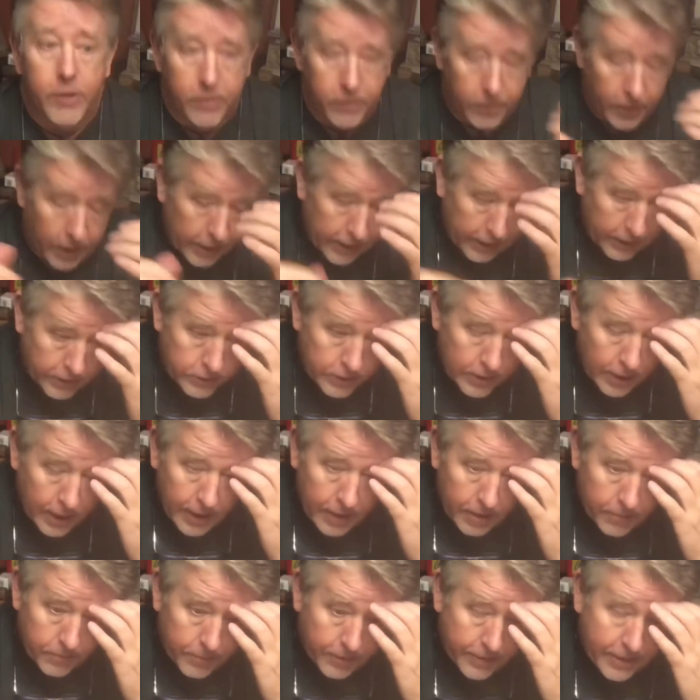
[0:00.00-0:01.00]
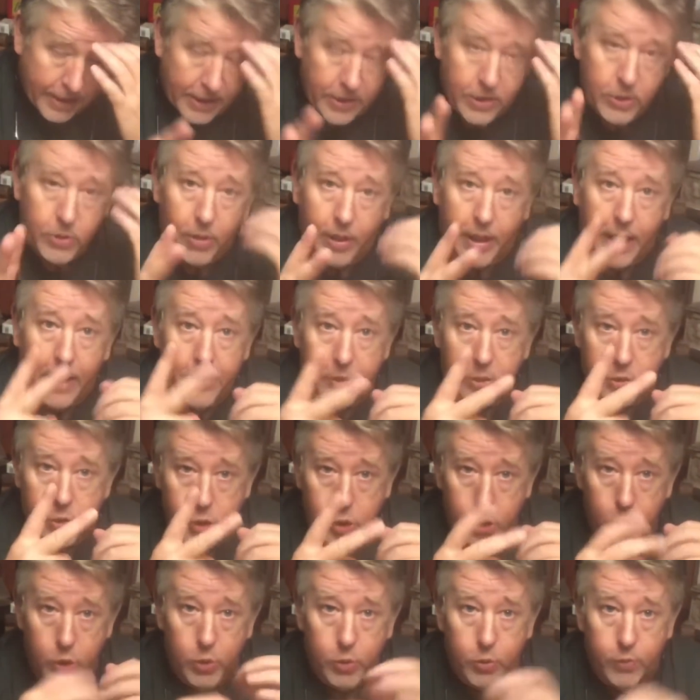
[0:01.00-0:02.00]
luggage, but they do allow you
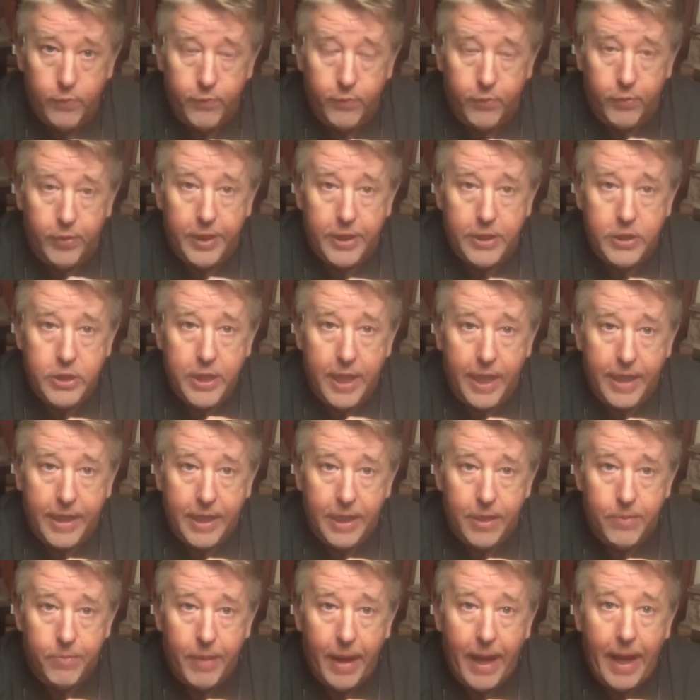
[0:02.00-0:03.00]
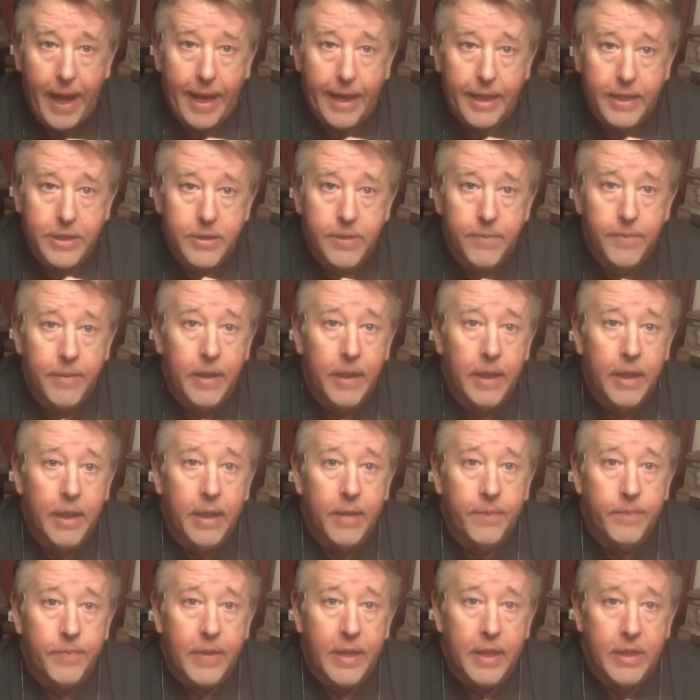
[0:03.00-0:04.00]
2 free check-in bags
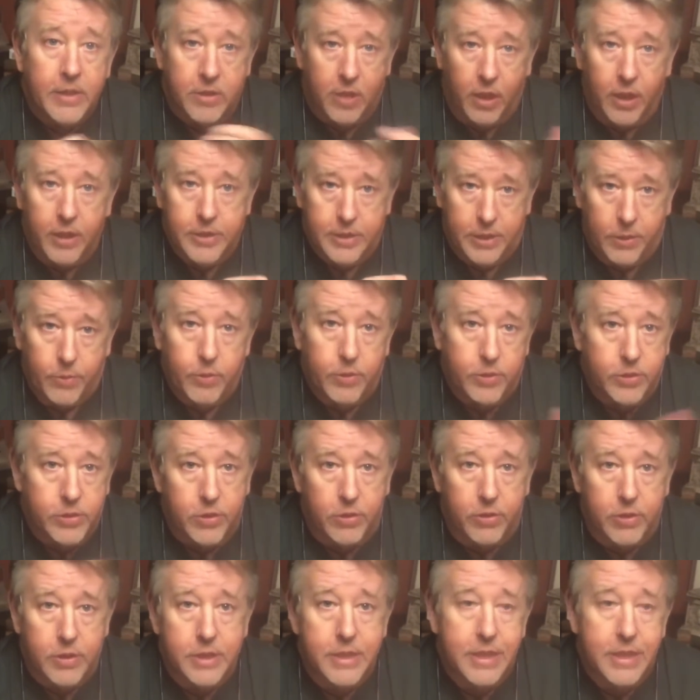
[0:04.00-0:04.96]
as long as they were a certain